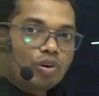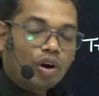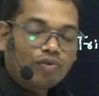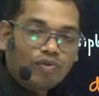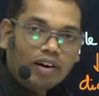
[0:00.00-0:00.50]

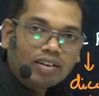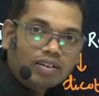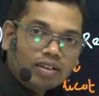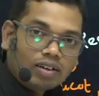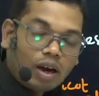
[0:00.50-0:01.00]
of what?
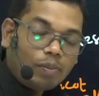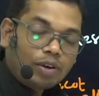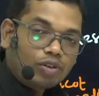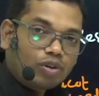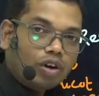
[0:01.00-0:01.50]

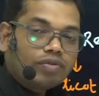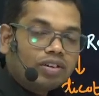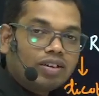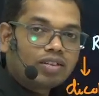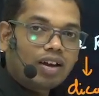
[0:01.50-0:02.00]
Application of
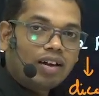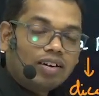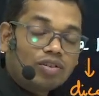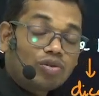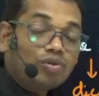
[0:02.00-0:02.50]

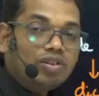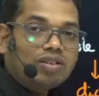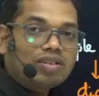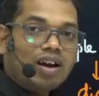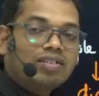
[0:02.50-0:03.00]
ethylene. So
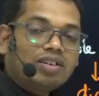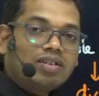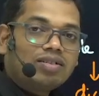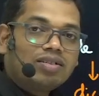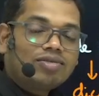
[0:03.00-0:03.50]
these are the
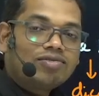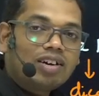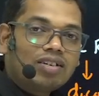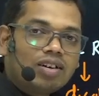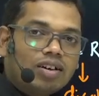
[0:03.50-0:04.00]

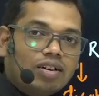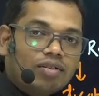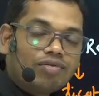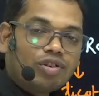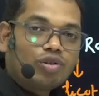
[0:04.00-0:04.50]
different
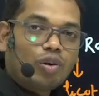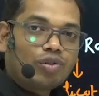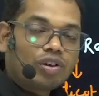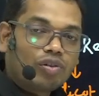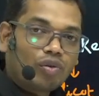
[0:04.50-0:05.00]

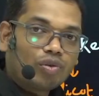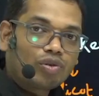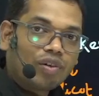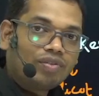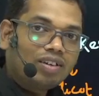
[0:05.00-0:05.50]
physiological roles
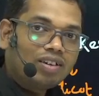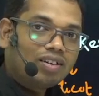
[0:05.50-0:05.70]
of the